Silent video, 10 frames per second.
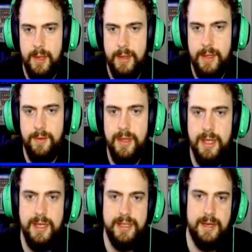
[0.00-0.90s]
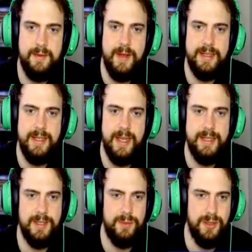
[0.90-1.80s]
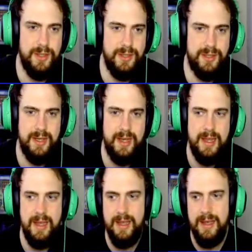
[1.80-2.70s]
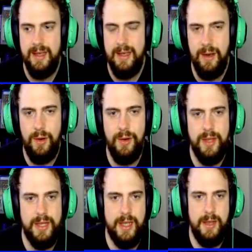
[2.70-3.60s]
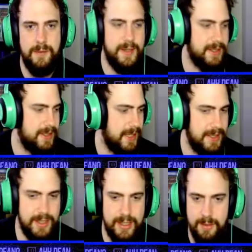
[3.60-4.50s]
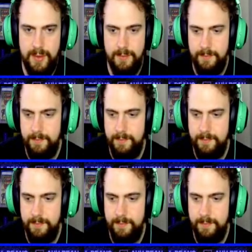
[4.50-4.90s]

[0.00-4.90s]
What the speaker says: Now, are they going to sacrifice the Nexus Wardens? Or are they going to go for the Tessian Champion?